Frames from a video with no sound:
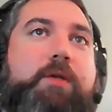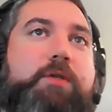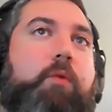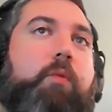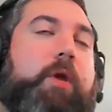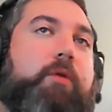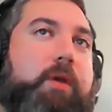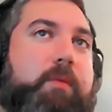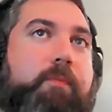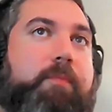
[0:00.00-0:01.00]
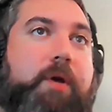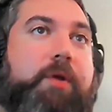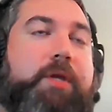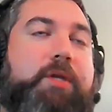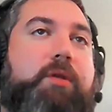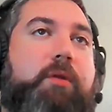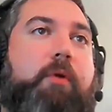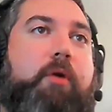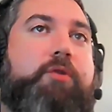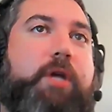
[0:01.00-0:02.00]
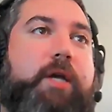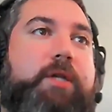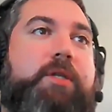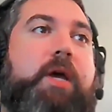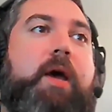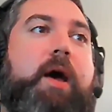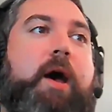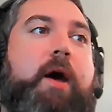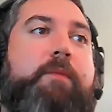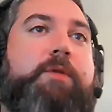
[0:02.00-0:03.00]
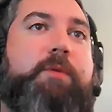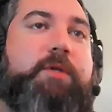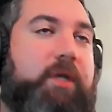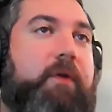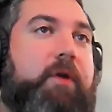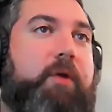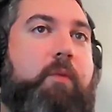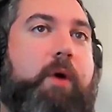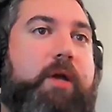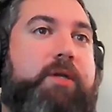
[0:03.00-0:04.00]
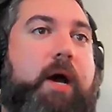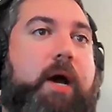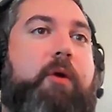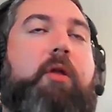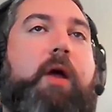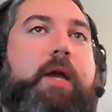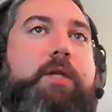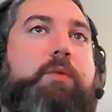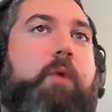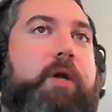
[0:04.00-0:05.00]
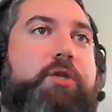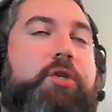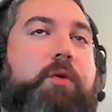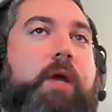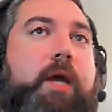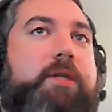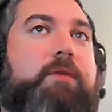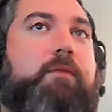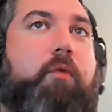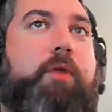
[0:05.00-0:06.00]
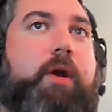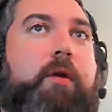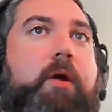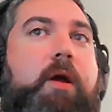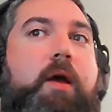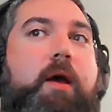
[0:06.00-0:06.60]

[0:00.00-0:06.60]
So we only build into the projects specifically what our clients want to showcase for their